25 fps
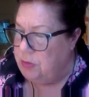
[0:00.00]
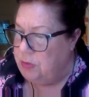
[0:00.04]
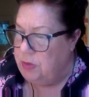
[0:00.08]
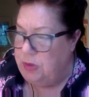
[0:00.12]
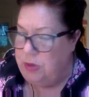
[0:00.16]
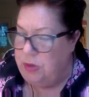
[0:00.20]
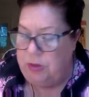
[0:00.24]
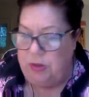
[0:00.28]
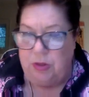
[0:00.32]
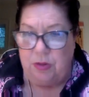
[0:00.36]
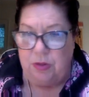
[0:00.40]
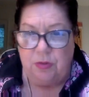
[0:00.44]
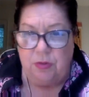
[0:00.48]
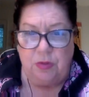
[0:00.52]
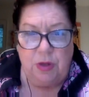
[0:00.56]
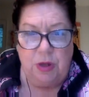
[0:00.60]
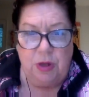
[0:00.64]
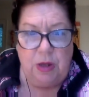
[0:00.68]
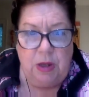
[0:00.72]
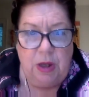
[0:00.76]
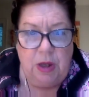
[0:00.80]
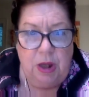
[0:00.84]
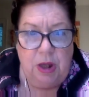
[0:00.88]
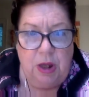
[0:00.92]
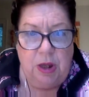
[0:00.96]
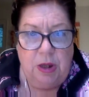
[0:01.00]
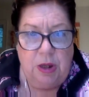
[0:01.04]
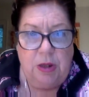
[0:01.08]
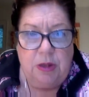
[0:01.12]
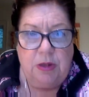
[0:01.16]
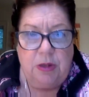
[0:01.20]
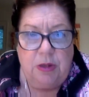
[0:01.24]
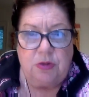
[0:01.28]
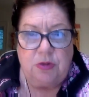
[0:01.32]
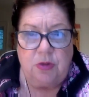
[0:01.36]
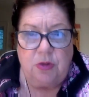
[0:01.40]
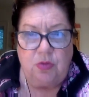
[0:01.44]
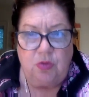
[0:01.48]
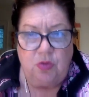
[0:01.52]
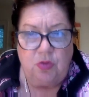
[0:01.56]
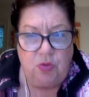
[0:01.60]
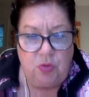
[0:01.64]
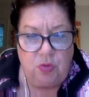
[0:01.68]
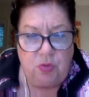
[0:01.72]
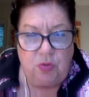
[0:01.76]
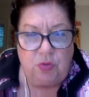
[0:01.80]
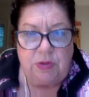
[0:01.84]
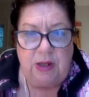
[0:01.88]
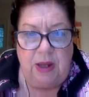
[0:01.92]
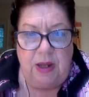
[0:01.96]
with you. So
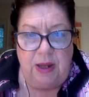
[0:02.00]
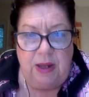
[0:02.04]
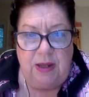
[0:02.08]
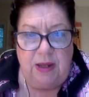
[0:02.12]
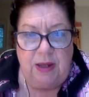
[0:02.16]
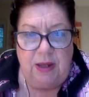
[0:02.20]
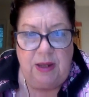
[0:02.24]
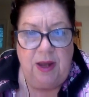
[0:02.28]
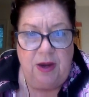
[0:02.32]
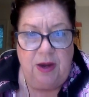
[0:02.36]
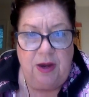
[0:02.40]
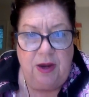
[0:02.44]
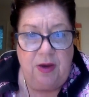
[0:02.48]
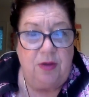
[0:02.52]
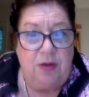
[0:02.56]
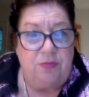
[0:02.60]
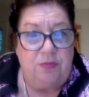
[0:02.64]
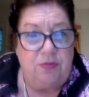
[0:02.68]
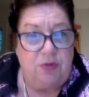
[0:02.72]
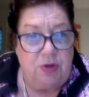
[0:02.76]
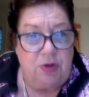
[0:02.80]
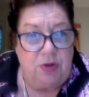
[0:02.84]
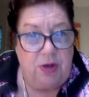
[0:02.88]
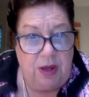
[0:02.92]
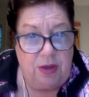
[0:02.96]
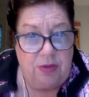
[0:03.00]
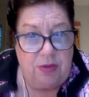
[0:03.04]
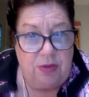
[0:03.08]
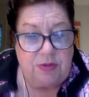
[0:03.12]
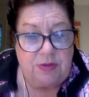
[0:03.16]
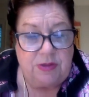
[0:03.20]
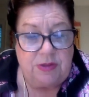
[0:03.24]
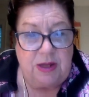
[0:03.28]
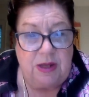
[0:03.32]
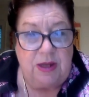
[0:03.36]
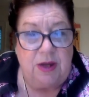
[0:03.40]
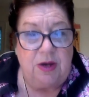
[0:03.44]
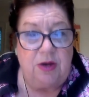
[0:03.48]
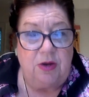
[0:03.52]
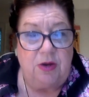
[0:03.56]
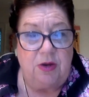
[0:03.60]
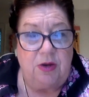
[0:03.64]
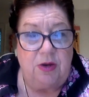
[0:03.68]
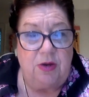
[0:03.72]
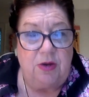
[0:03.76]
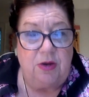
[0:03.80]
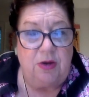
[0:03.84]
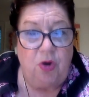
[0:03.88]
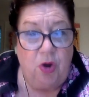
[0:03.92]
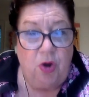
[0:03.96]
do take care of your health, take care of
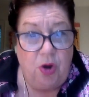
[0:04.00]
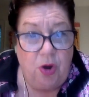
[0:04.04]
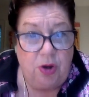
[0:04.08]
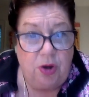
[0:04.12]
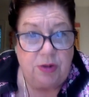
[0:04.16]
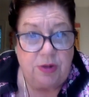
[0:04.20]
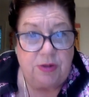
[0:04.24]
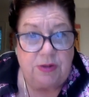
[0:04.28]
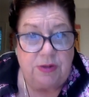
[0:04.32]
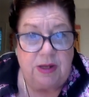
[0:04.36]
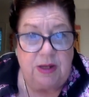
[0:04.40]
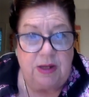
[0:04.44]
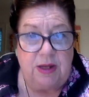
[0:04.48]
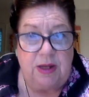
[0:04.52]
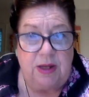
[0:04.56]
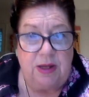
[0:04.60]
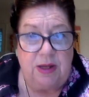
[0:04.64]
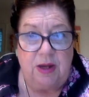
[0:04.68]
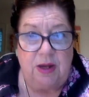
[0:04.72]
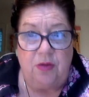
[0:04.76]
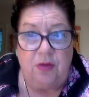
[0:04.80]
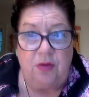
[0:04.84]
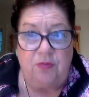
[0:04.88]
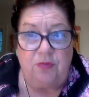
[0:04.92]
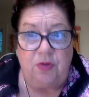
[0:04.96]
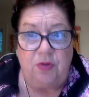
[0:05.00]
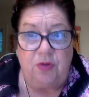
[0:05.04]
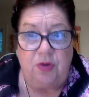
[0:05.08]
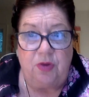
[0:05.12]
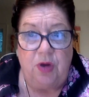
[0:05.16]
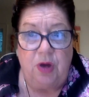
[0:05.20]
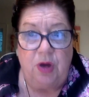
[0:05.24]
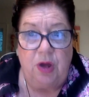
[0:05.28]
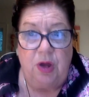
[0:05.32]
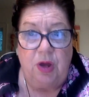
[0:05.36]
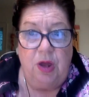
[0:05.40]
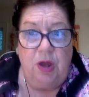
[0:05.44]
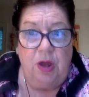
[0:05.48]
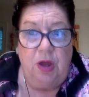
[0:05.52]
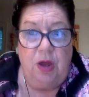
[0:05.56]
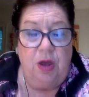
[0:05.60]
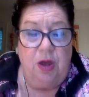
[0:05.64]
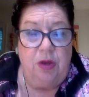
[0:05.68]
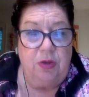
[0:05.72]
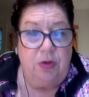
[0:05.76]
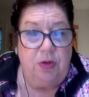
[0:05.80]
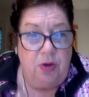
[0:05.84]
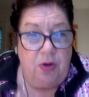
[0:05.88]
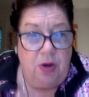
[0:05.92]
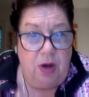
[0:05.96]
your heart, take care of your
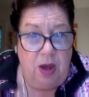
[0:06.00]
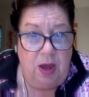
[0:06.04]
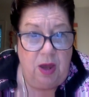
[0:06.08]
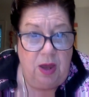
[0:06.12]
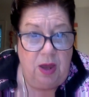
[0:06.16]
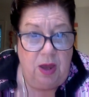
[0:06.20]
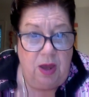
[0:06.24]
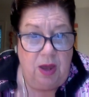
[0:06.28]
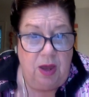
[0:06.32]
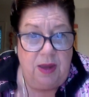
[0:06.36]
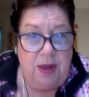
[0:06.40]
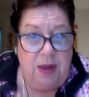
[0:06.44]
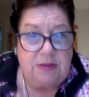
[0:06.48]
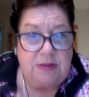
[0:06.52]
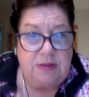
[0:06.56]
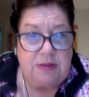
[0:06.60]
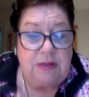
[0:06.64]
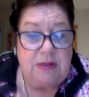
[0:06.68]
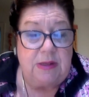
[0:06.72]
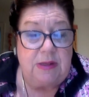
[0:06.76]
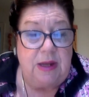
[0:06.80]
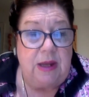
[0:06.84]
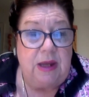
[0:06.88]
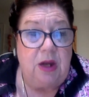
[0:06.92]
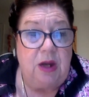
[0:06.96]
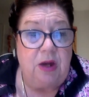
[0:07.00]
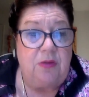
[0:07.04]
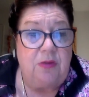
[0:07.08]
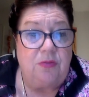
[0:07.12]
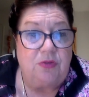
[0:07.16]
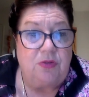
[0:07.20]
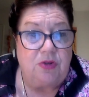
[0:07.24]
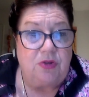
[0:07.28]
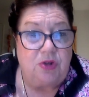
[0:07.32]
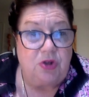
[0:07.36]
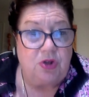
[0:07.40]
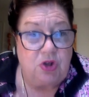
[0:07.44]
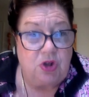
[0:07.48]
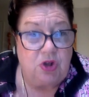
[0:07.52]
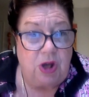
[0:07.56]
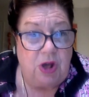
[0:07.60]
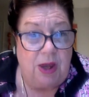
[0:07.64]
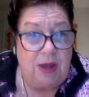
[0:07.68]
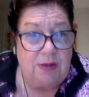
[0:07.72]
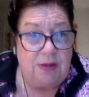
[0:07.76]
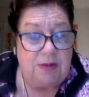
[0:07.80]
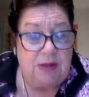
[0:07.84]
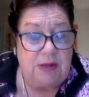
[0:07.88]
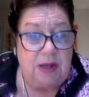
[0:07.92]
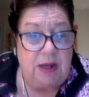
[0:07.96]
eyes, take care of your
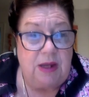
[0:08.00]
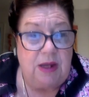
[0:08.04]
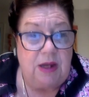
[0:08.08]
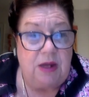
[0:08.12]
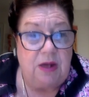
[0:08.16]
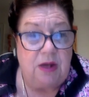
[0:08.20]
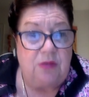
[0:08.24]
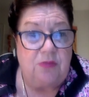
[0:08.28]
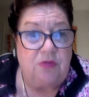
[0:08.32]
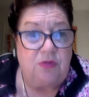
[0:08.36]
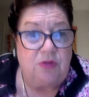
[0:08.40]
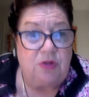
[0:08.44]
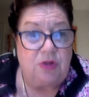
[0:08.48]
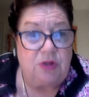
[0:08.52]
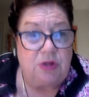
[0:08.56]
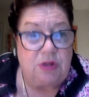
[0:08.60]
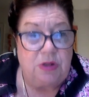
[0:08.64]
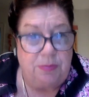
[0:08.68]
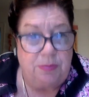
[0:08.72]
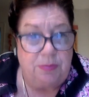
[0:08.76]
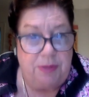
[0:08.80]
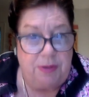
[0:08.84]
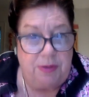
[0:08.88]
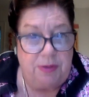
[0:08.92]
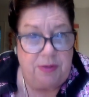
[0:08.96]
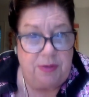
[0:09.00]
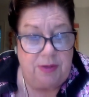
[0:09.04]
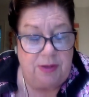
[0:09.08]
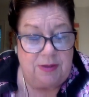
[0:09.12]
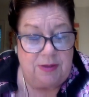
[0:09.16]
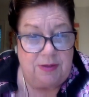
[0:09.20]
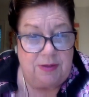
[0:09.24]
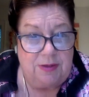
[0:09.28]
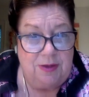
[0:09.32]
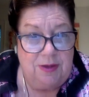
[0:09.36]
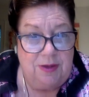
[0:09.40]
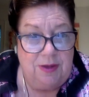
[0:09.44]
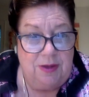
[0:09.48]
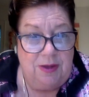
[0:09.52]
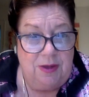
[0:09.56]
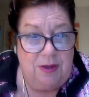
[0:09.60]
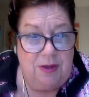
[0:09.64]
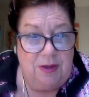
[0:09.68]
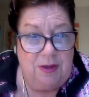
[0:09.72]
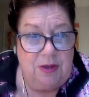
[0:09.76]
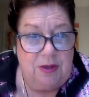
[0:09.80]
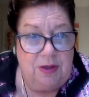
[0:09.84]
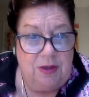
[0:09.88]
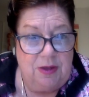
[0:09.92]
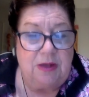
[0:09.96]
shen, take care of your spirit,
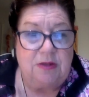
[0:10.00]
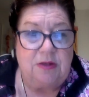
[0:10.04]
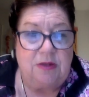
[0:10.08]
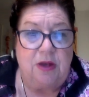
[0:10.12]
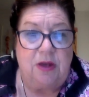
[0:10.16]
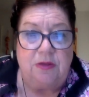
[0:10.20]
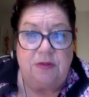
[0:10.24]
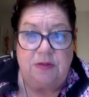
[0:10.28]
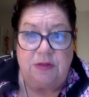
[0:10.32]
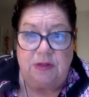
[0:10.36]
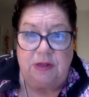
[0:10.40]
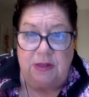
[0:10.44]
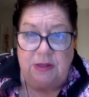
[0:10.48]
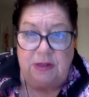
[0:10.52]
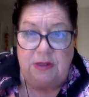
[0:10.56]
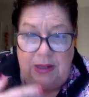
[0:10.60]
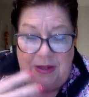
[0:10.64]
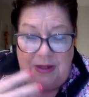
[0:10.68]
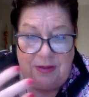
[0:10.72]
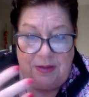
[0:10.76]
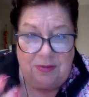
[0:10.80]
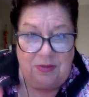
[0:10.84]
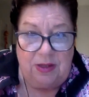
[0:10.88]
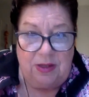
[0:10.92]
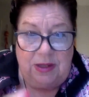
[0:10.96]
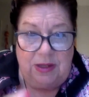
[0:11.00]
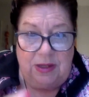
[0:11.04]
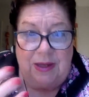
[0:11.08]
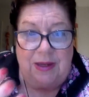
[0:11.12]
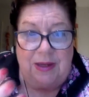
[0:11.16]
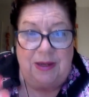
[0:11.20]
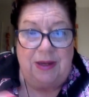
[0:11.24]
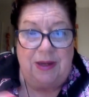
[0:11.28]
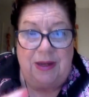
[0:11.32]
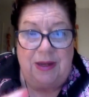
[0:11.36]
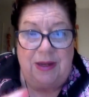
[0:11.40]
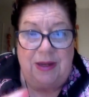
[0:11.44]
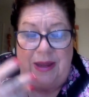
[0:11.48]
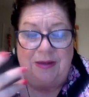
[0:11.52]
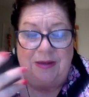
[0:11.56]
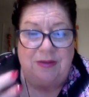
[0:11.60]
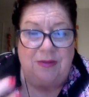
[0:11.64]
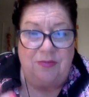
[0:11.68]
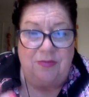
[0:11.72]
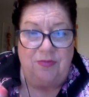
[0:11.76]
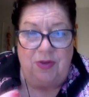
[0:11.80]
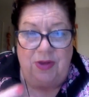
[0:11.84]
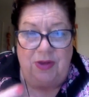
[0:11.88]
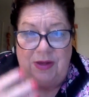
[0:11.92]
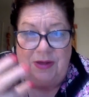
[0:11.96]
okay, because it can easily get
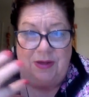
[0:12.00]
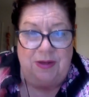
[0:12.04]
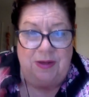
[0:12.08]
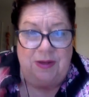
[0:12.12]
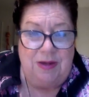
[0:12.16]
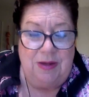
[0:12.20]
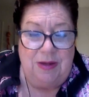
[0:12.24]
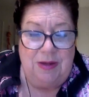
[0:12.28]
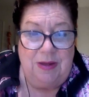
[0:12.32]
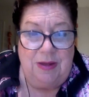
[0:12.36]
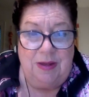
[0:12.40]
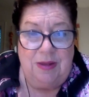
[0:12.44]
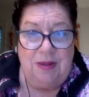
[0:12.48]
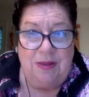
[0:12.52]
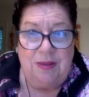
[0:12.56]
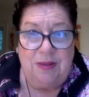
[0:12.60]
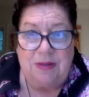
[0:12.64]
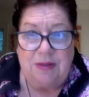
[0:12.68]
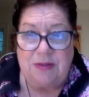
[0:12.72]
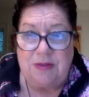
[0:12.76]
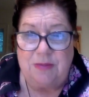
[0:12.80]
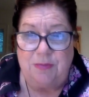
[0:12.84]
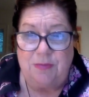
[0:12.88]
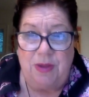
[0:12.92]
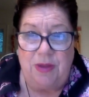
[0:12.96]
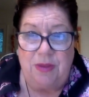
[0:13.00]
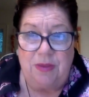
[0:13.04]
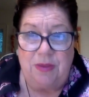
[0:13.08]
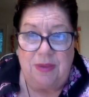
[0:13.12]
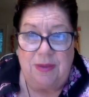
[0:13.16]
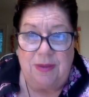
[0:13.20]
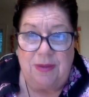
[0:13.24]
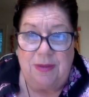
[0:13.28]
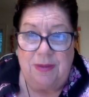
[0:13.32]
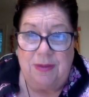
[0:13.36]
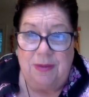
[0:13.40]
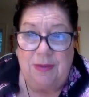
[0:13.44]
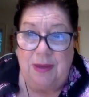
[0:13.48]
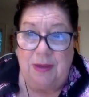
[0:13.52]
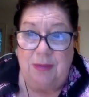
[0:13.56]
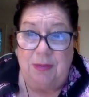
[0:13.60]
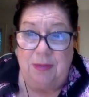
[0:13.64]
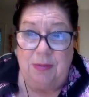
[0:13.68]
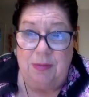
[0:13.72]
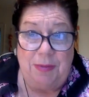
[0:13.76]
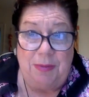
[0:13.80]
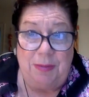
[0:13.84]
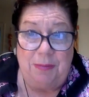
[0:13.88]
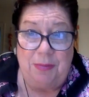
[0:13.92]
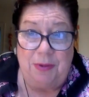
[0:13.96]
activated this month. And
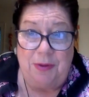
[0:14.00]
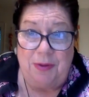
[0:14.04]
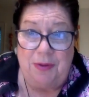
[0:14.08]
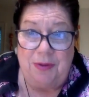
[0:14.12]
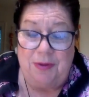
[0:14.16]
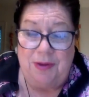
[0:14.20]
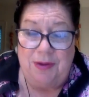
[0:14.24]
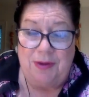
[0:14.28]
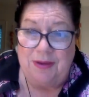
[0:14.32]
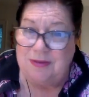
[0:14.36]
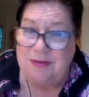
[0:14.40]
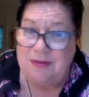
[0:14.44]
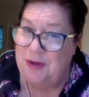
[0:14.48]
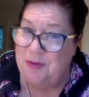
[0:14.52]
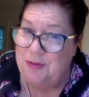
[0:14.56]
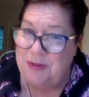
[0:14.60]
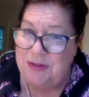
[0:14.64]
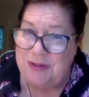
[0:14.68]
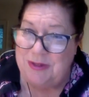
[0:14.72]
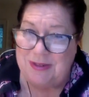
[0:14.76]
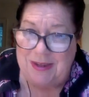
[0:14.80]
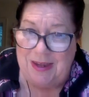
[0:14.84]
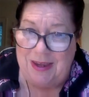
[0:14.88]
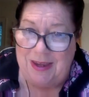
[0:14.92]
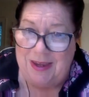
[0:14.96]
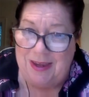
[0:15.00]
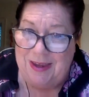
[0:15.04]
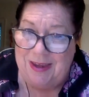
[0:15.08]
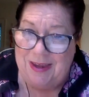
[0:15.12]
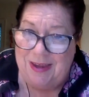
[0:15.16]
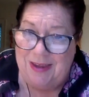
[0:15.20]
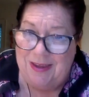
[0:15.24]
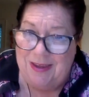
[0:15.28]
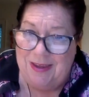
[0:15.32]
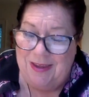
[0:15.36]
remember, as I always say,